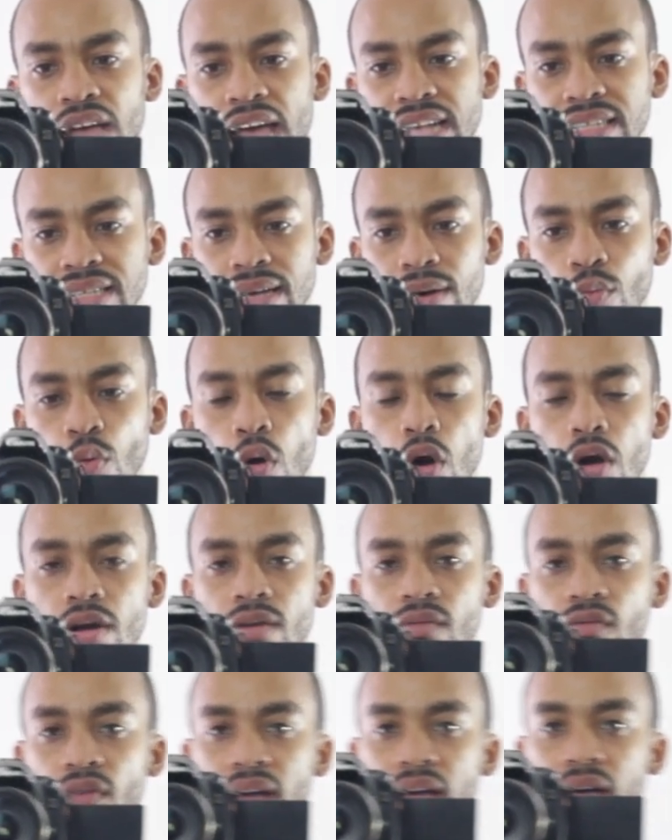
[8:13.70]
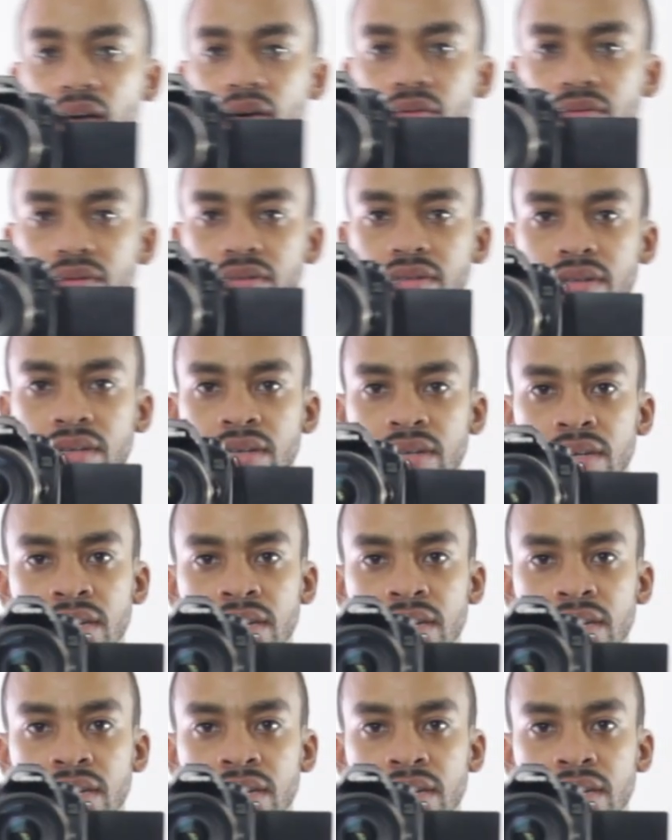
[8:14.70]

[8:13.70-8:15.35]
As I walk around